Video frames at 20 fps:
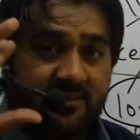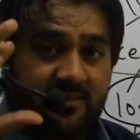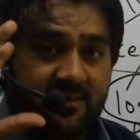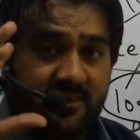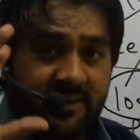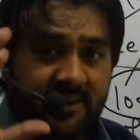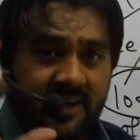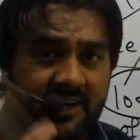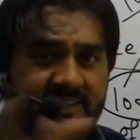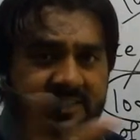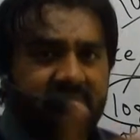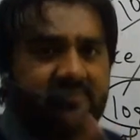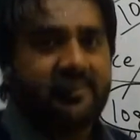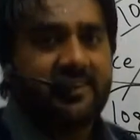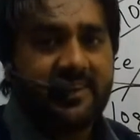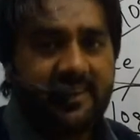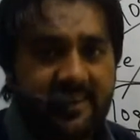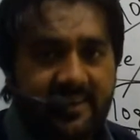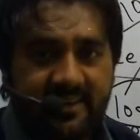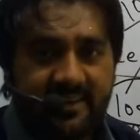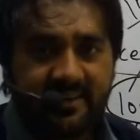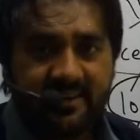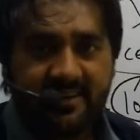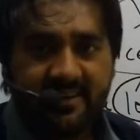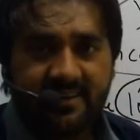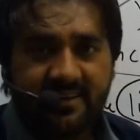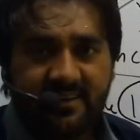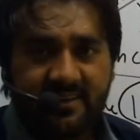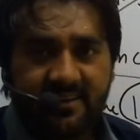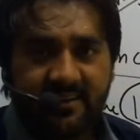creatively.
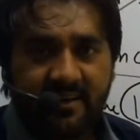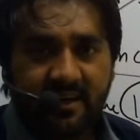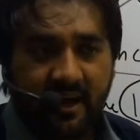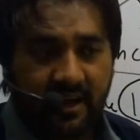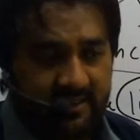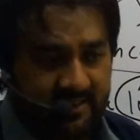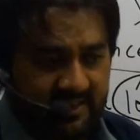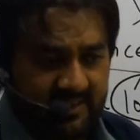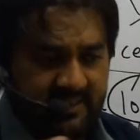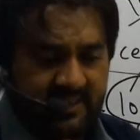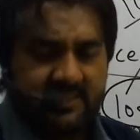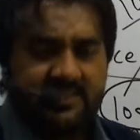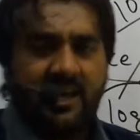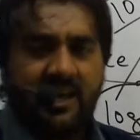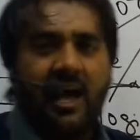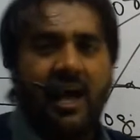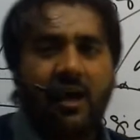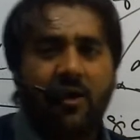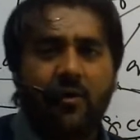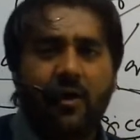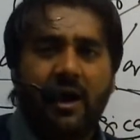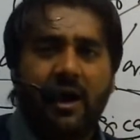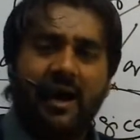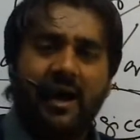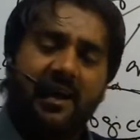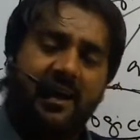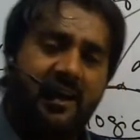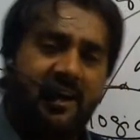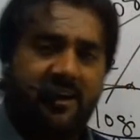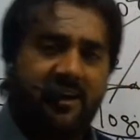And this is how
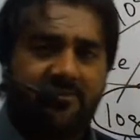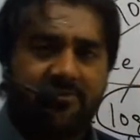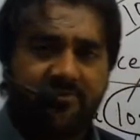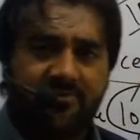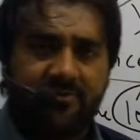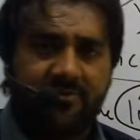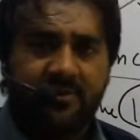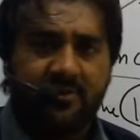I have